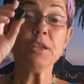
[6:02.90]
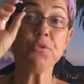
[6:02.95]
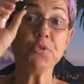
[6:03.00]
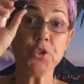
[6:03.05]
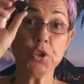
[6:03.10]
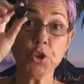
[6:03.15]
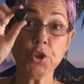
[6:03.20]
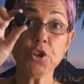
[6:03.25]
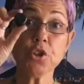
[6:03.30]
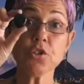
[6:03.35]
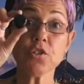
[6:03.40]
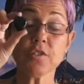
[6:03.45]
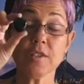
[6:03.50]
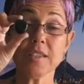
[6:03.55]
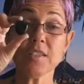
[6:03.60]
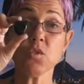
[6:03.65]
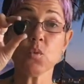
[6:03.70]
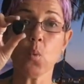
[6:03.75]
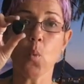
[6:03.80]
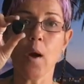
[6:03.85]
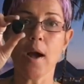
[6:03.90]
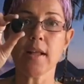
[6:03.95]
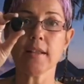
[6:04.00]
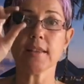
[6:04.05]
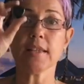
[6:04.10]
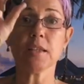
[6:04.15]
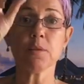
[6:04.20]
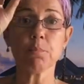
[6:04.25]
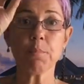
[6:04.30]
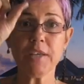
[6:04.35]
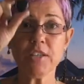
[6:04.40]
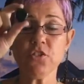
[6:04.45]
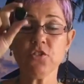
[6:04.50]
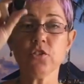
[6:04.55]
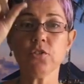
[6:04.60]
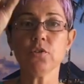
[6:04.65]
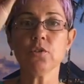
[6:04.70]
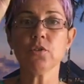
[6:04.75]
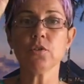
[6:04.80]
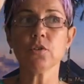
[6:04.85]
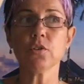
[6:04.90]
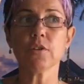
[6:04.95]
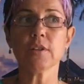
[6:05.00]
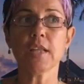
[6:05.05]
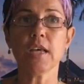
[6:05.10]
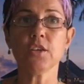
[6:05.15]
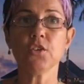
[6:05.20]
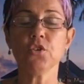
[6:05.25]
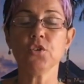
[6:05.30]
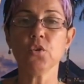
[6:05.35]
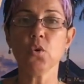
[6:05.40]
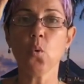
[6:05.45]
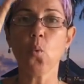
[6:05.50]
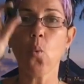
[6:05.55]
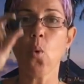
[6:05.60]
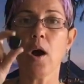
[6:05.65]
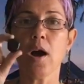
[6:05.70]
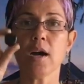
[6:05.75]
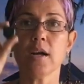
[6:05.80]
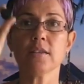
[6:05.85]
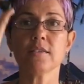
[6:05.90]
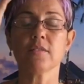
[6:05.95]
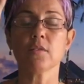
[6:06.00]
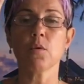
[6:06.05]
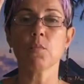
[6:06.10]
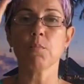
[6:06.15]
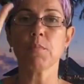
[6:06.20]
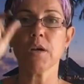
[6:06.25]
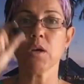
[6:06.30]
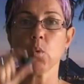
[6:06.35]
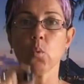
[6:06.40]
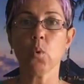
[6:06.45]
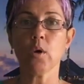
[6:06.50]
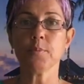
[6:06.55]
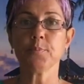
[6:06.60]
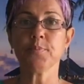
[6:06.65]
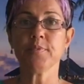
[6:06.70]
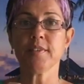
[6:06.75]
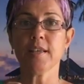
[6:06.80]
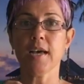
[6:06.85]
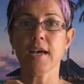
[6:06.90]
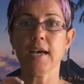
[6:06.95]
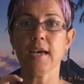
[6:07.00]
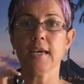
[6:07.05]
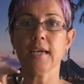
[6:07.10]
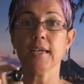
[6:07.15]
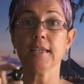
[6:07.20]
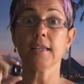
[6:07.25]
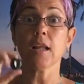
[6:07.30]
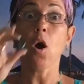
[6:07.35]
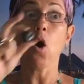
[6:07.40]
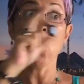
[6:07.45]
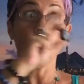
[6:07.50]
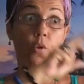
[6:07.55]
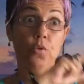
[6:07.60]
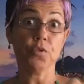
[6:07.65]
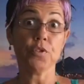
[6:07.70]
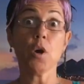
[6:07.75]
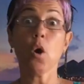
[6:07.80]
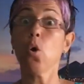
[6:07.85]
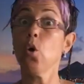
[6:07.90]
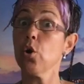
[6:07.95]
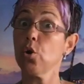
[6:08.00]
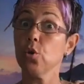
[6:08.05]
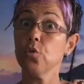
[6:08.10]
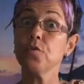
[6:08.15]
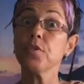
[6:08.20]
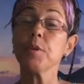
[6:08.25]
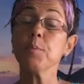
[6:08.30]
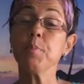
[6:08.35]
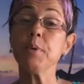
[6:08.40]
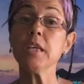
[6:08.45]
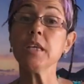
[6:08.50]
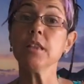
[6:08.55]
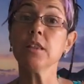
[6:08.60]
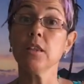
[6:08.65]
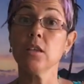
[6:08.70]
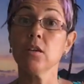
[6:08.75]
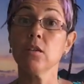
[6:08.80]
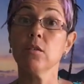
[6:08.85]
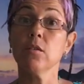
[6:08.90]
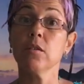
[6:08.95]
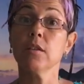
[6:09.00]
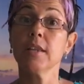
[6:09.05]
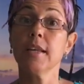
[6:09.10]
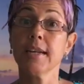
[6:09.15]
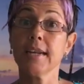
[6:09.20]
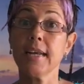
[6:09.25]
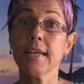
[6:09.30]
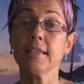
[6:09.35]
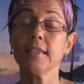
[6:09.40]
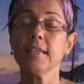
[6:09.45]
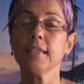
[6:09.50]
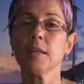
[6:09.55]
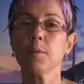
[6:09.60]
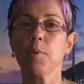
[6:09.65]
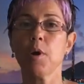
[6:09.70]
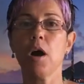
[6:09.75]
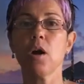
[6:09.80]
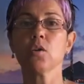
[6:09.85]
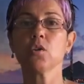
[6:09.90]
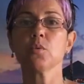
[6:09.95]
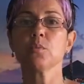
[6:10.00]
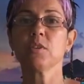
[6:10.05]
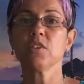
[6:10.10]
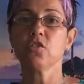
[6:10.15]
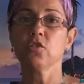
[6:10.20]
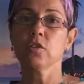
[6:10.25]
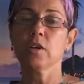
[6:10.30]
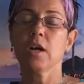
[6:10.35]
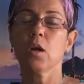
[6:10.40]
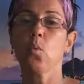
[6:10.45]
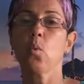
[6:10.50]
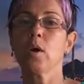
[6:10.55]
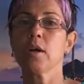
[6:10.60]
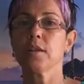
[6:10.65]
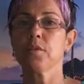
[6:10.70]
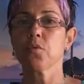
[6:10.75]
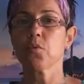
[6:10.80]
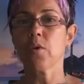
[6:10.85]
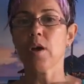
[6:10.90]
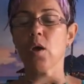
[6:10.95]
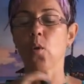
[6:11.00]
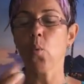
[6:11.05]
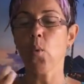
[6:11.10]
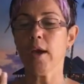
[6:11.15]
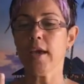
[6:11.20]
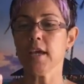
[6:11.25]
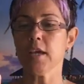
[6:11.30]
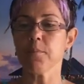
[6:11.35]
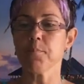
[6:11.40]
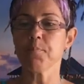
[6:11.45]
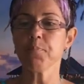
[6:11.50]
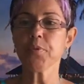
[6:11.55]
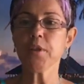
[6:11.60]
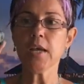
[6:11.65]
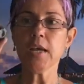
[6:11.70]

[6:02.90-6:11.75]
if you use this one, then make sure that you watch on my website or on the video that I did about how to make shungite water the right way,